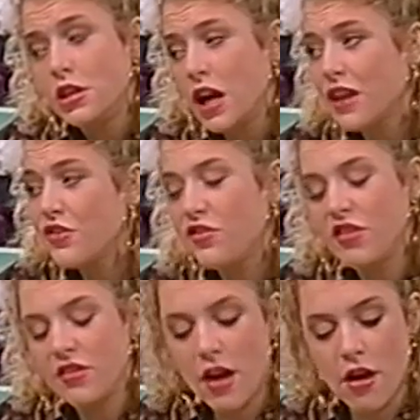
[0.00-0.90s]
I can see
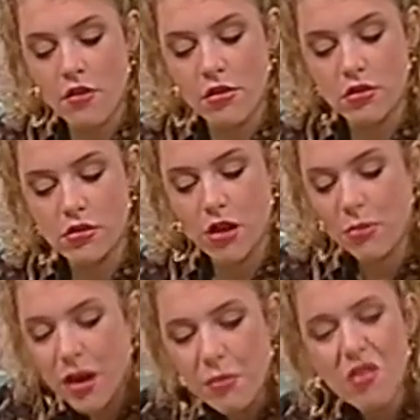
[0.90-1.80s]
it now. I'll
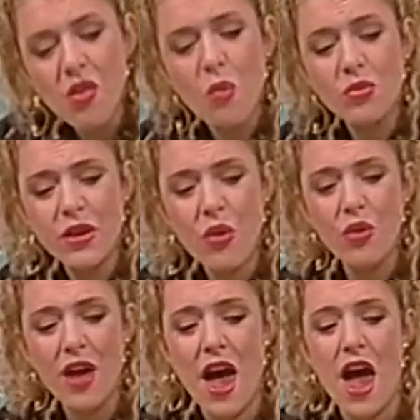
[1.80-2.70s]
become a lonely
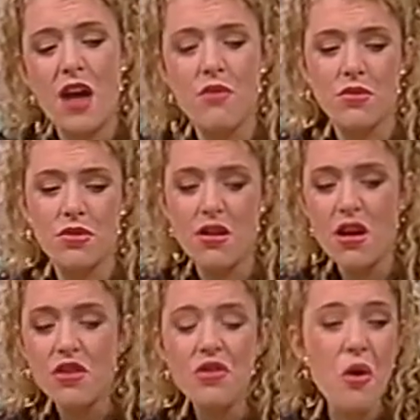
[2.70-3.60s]
old hag with
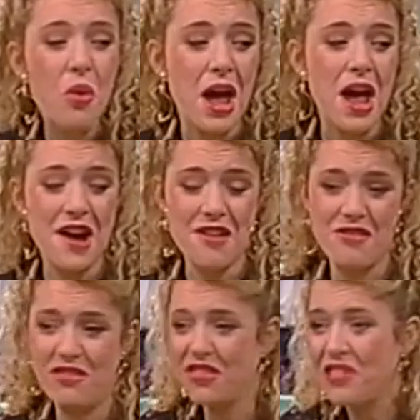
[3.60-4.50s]
no hair,
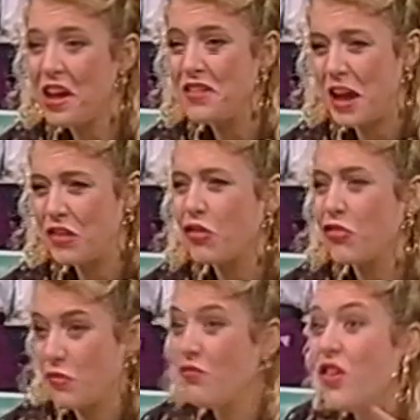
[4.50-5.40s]
stained dentures,
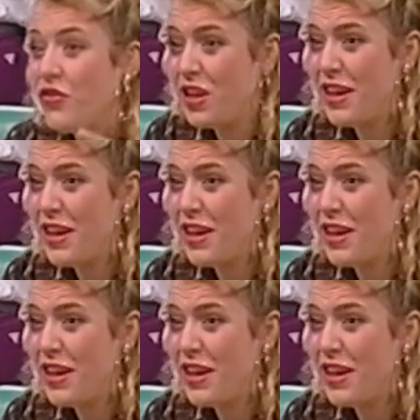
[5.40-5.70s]
and 50